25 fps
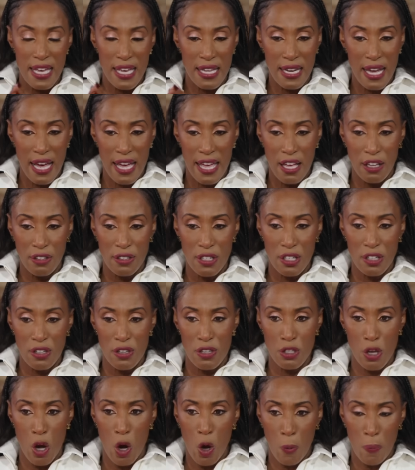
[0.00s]
N I L deal
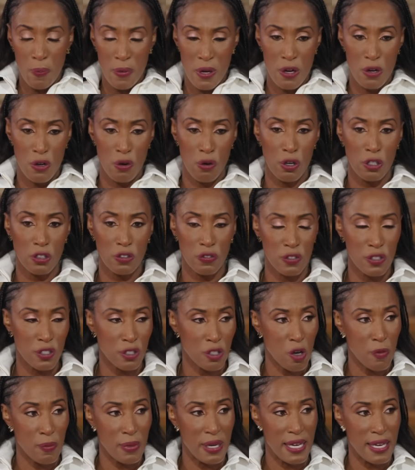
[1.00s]
is opening doors for
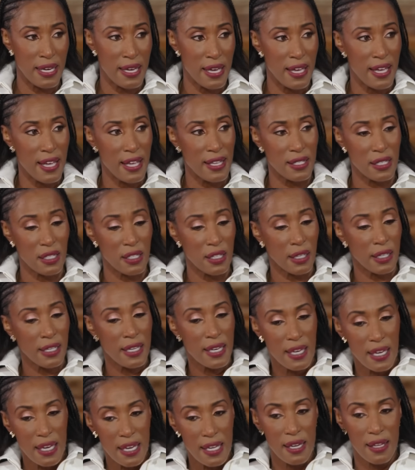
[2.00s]
so many kids, and the
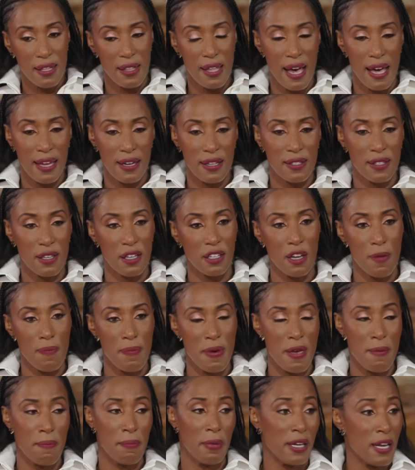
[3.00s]
key to that is going to
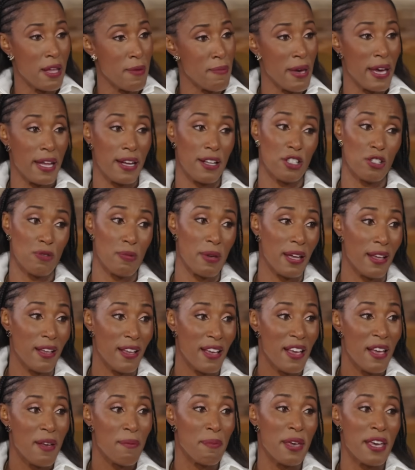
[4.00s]
be money management
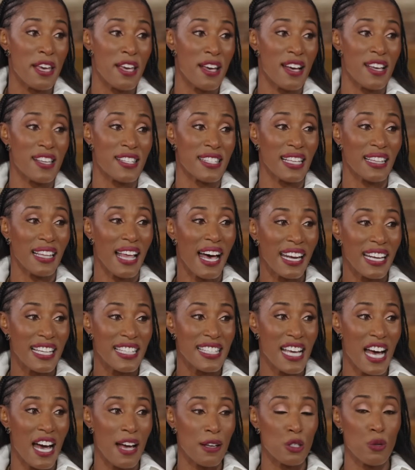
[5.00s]
mm-hmm. because a lot of
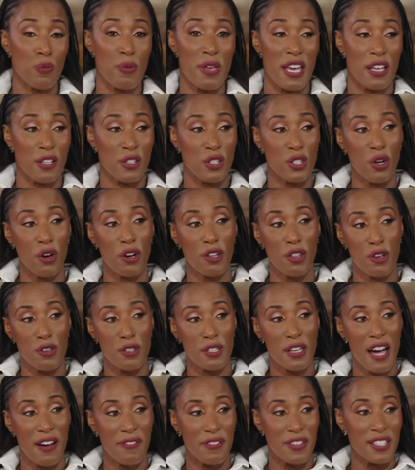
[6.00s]
times we ignore those
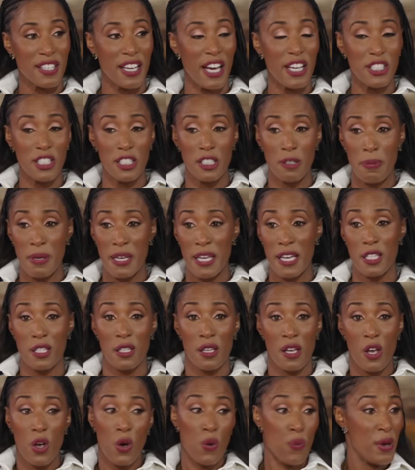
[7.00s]
conversations because
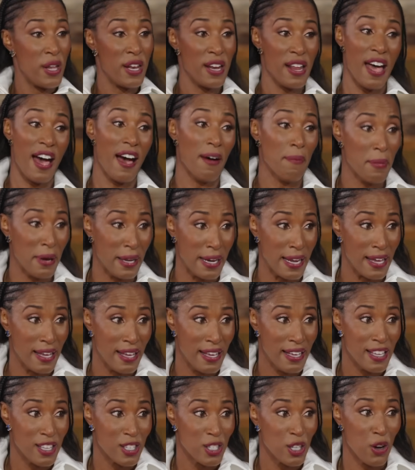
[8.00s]
we didn't have money.
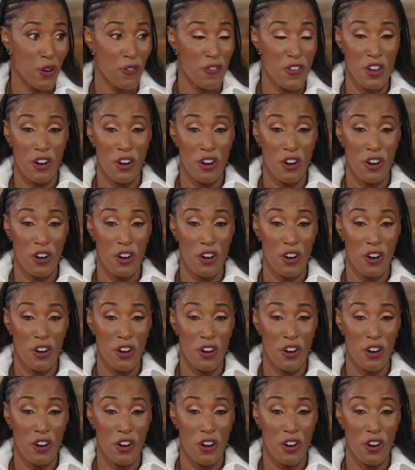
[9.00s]
Yeah. So if you